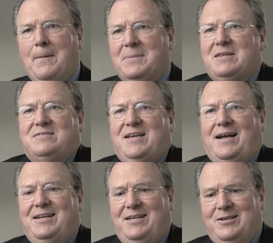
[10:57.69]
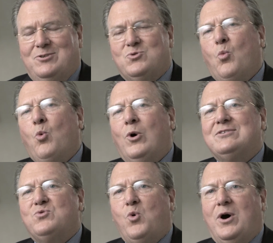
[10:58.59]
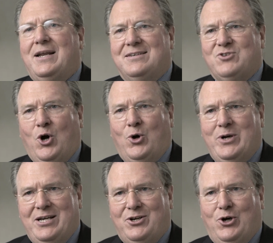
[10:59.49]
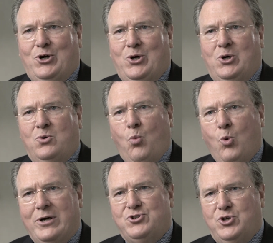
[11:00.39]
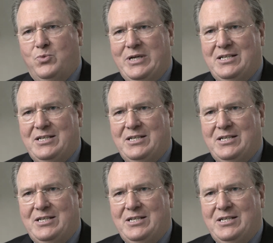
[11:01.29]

But the second is, once one has already occurred, what should we